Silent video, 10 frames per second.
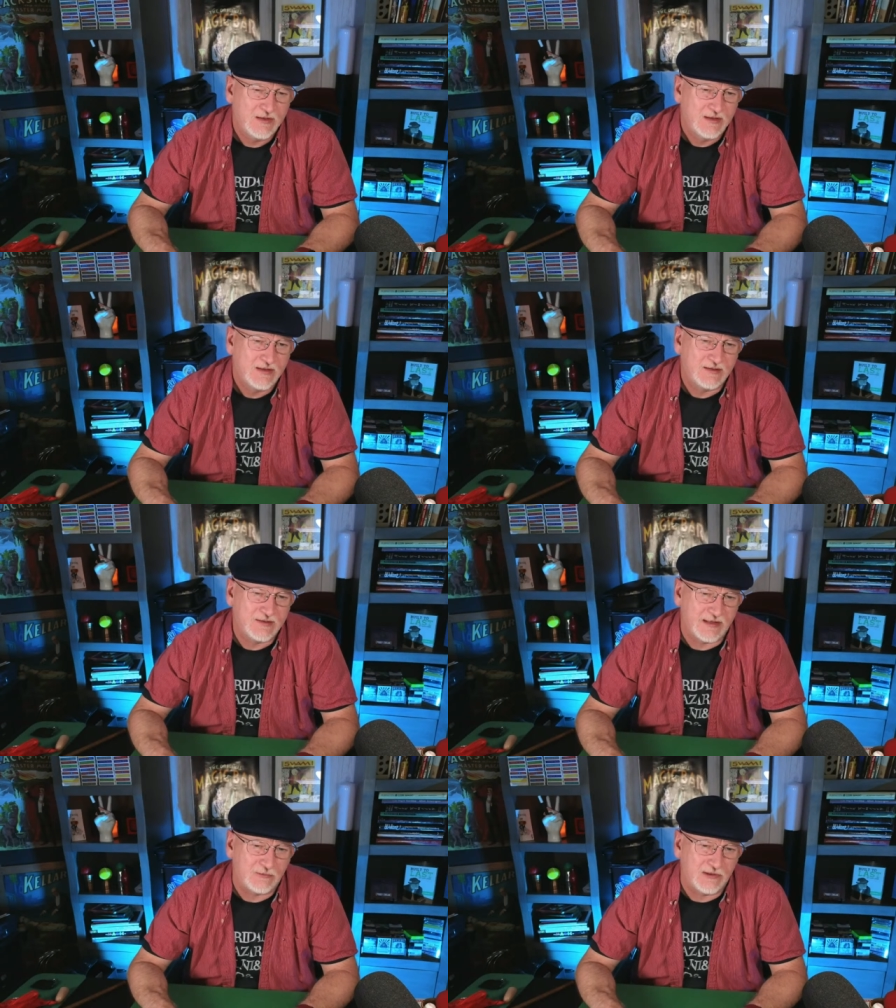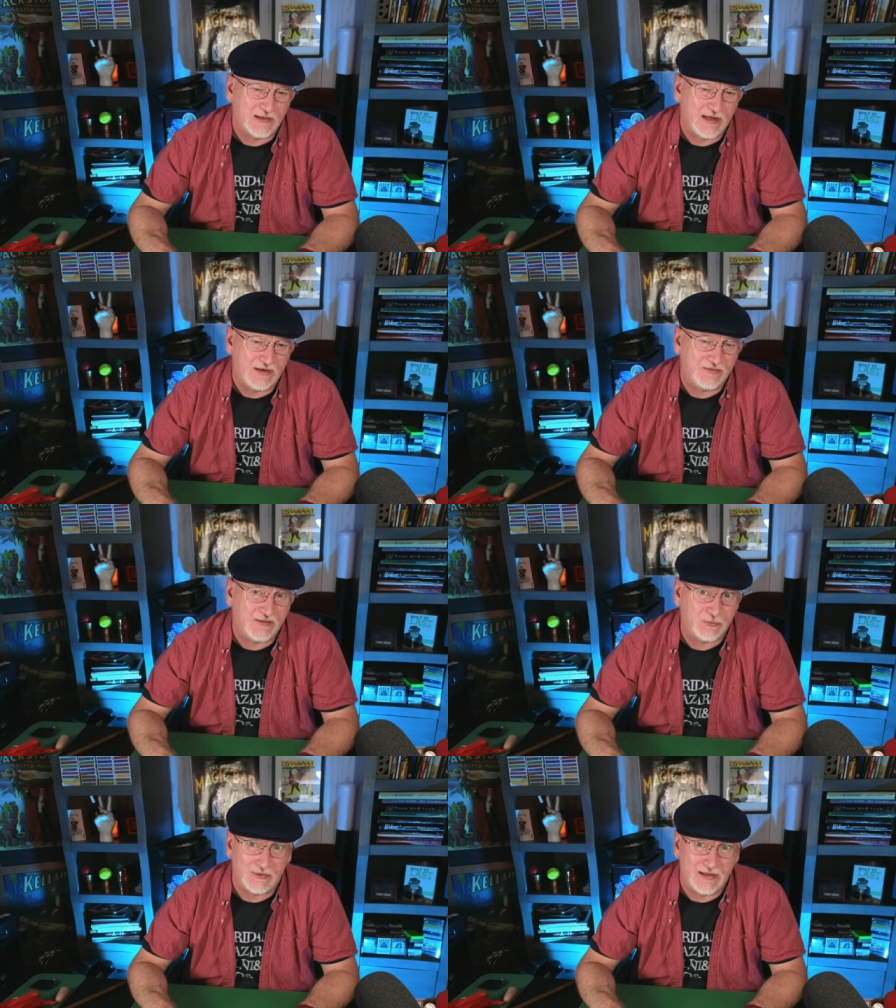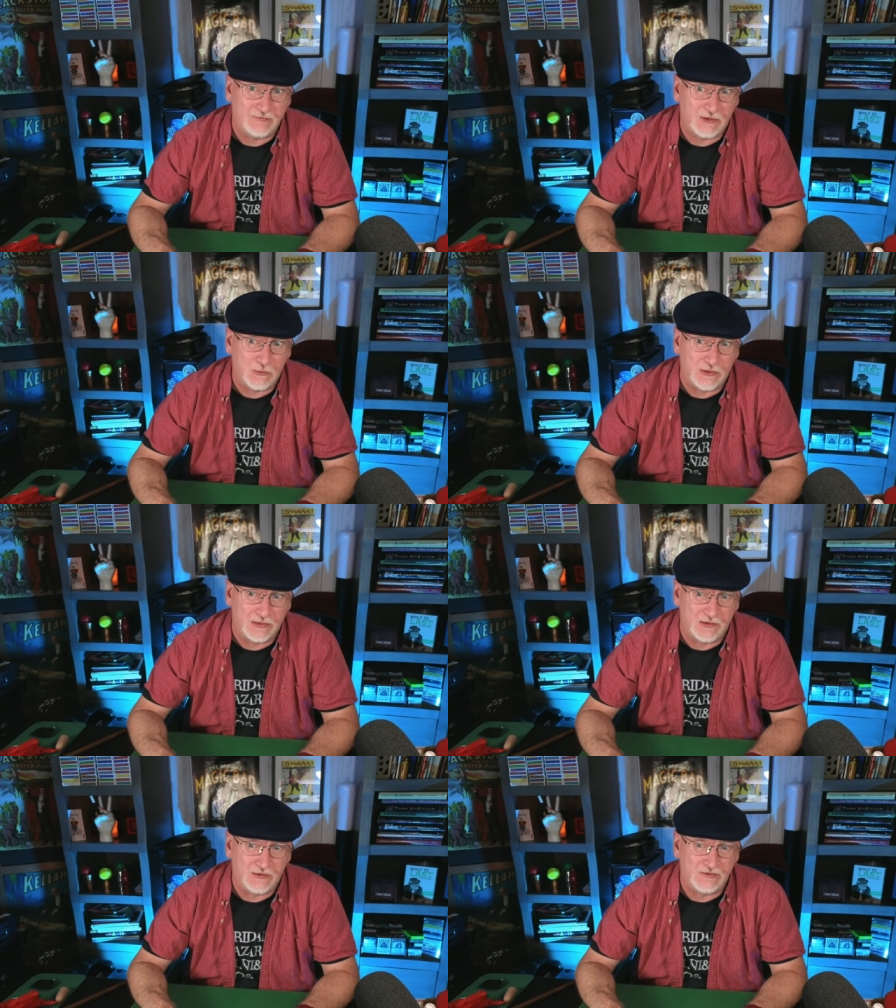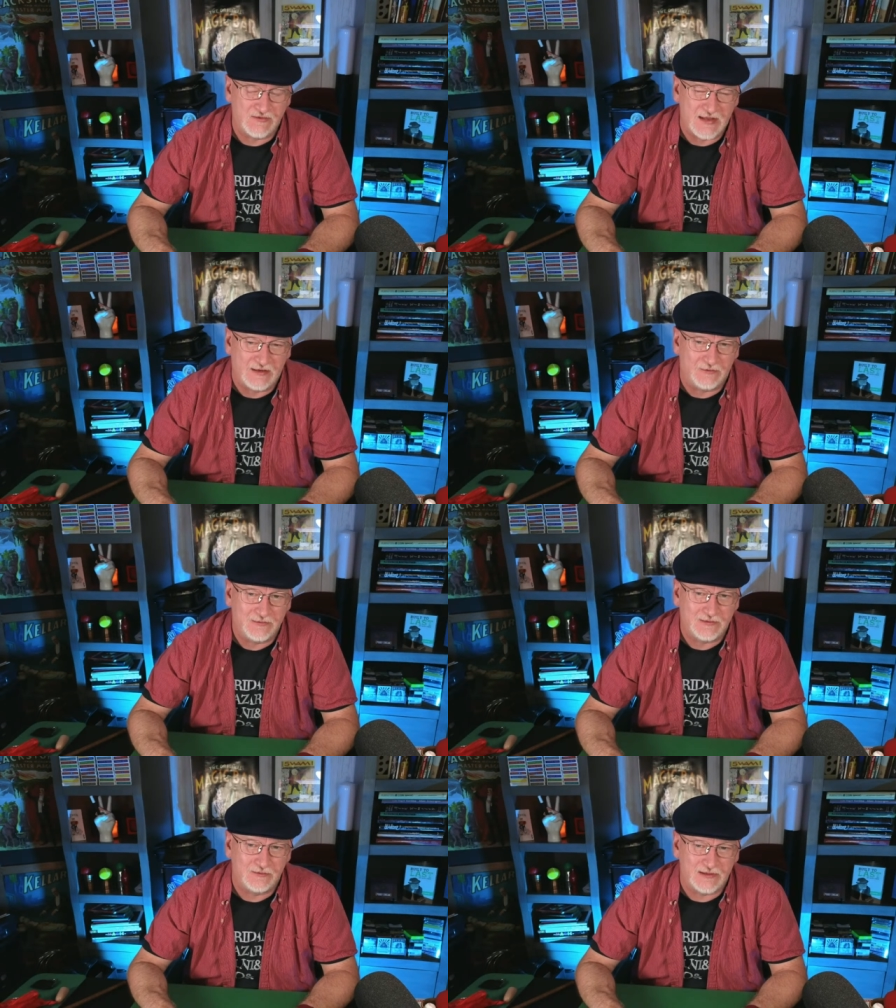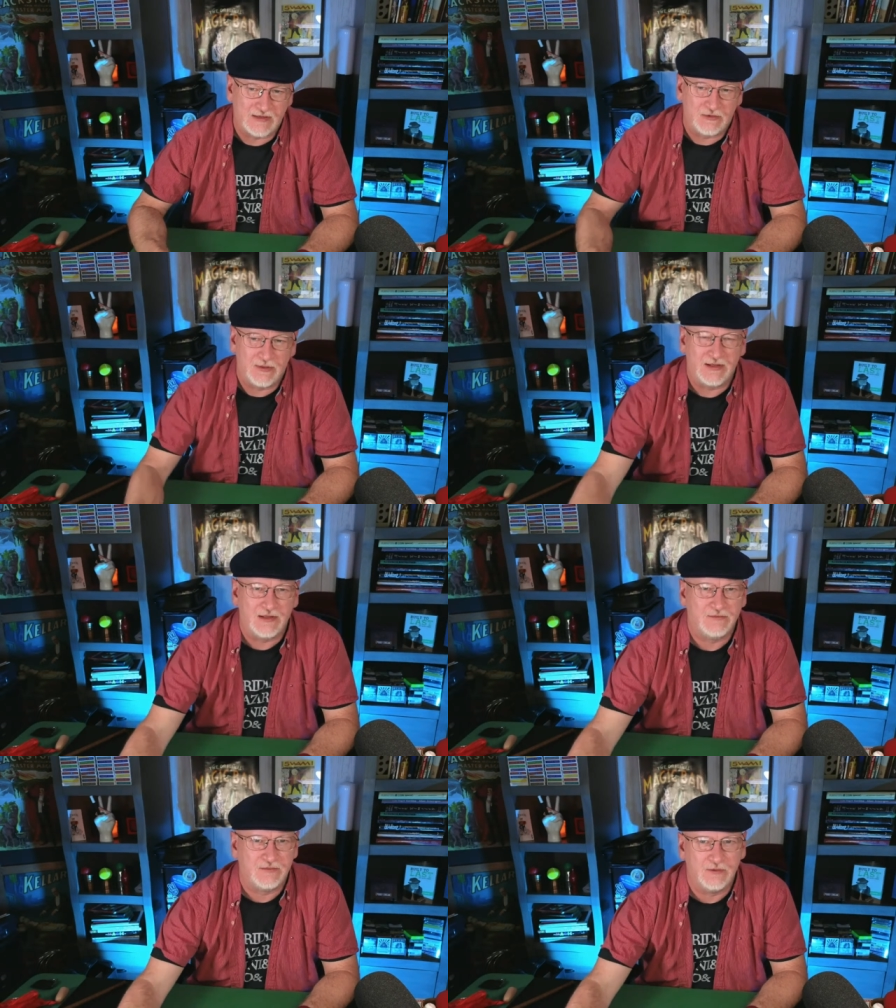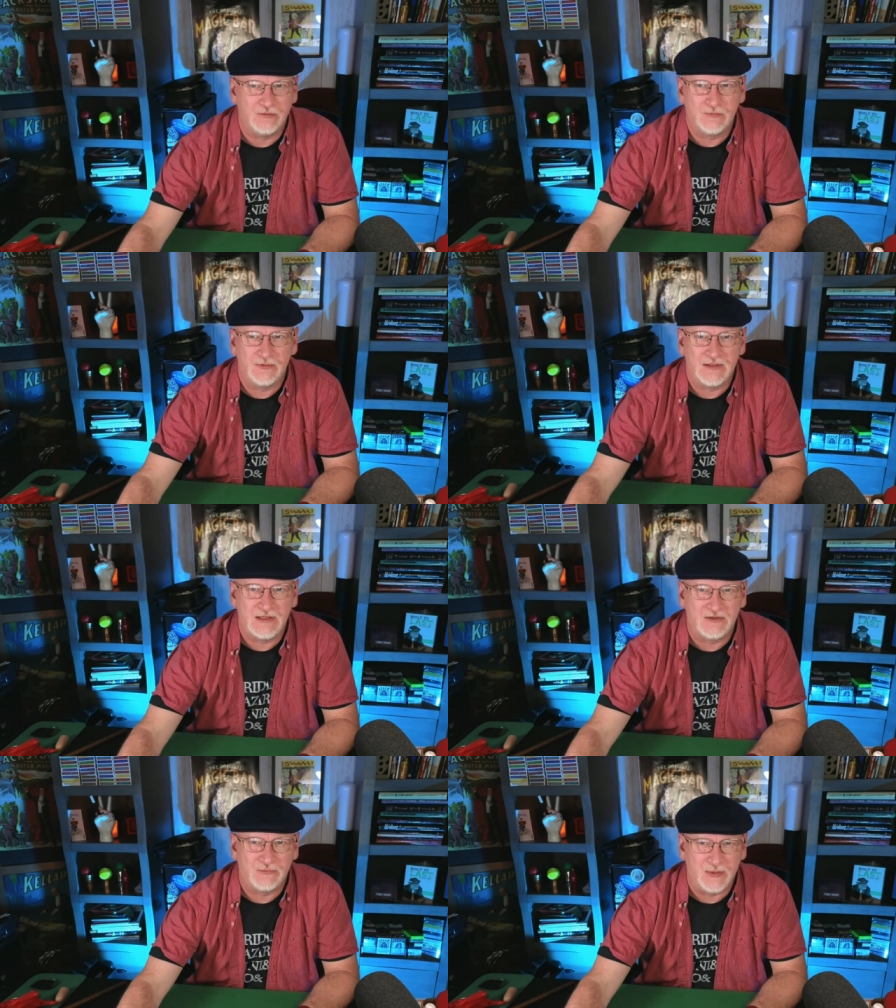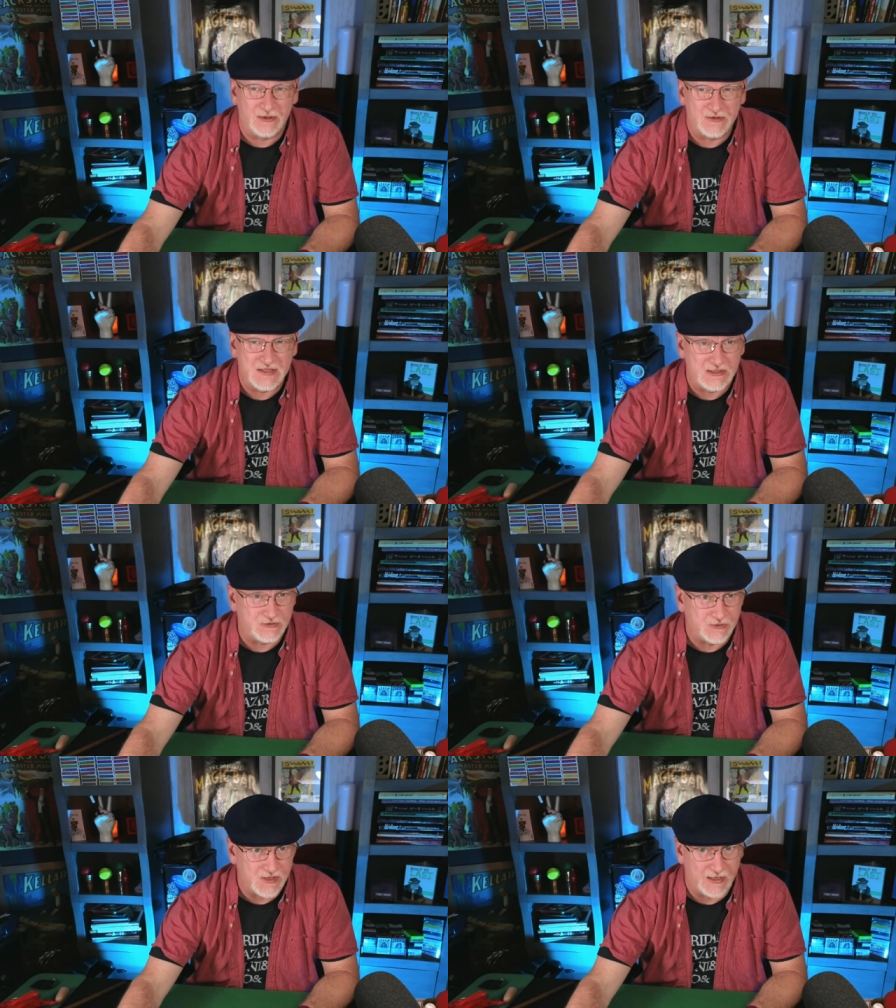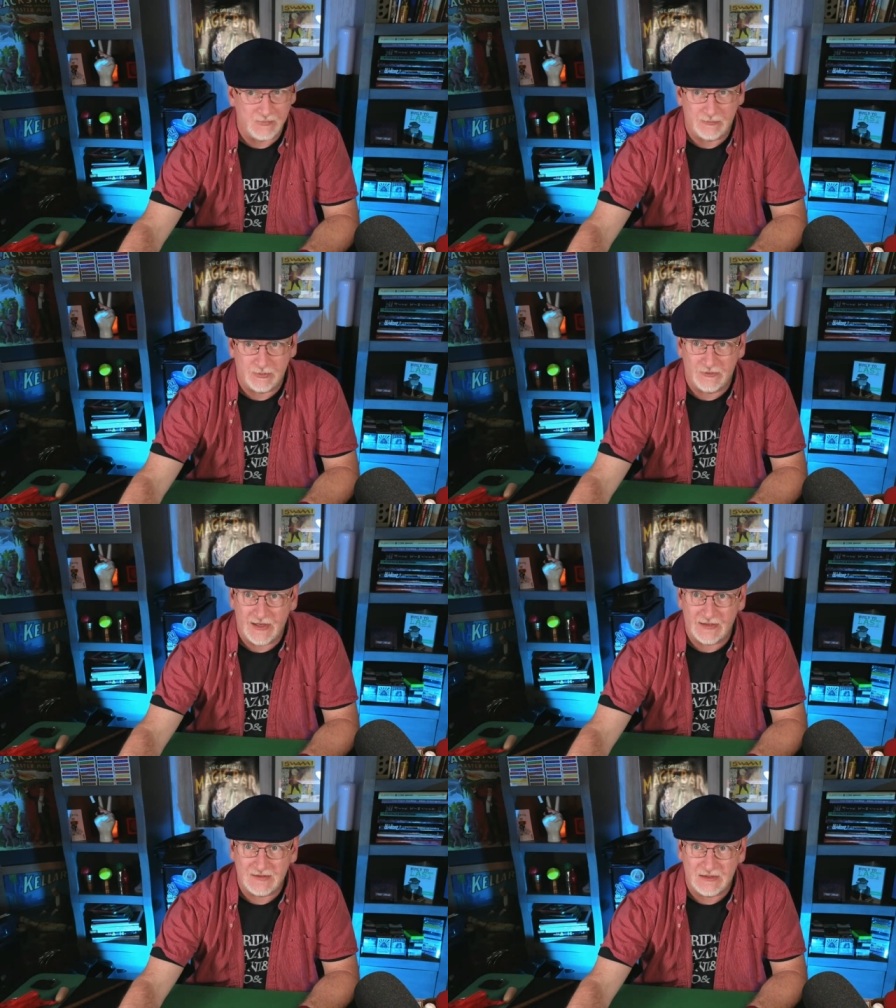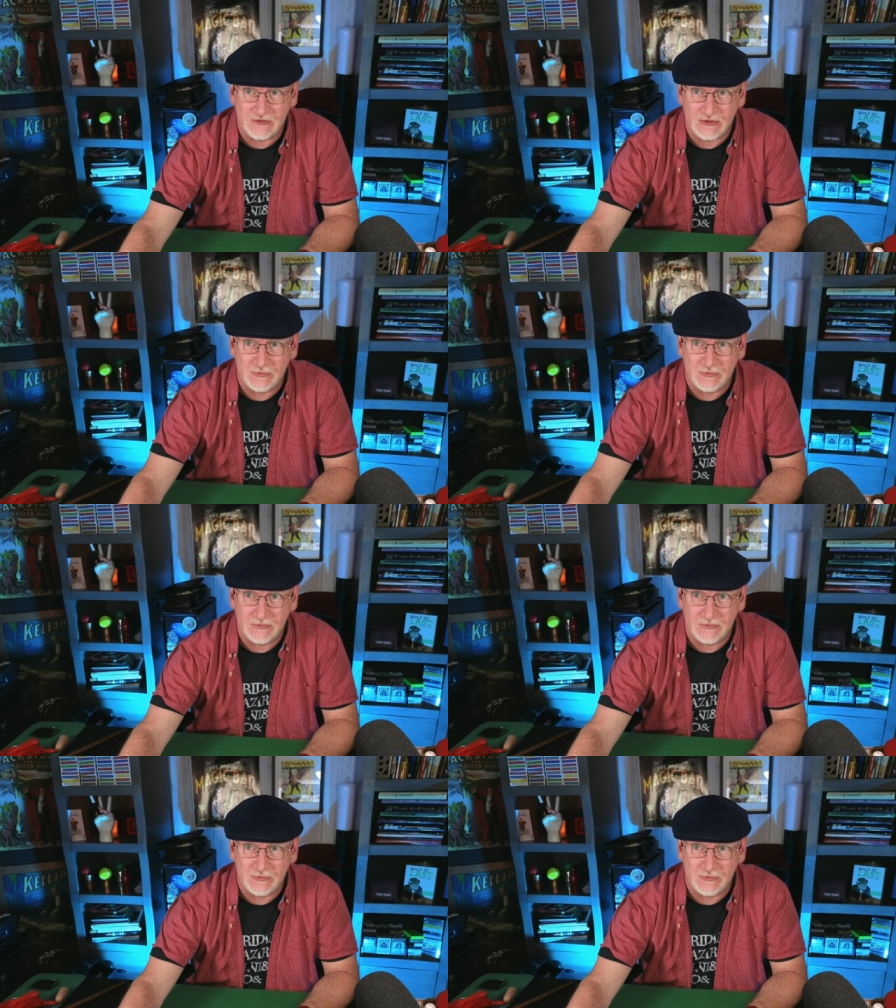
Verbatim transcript: until I realized that's where everyone learns now, literally everybody. So what we need is better teachers, not people not teaching.